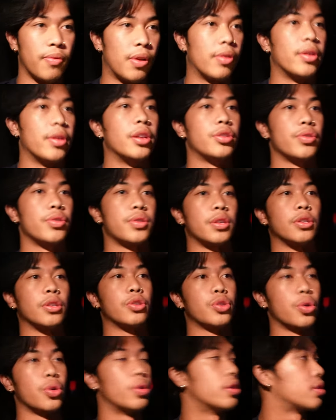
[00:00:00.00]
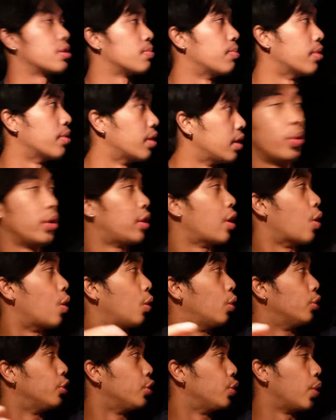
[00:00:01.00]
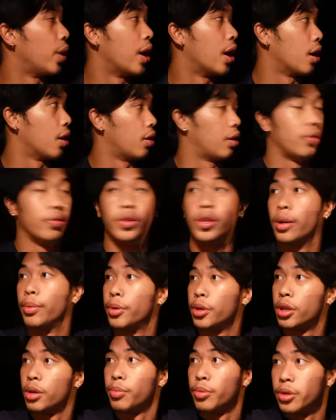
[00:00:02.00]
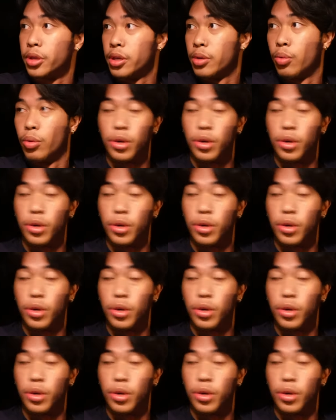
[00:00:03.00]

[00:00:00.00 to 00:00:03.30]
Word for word: Very interesting choice, but with the whole new era of WWE,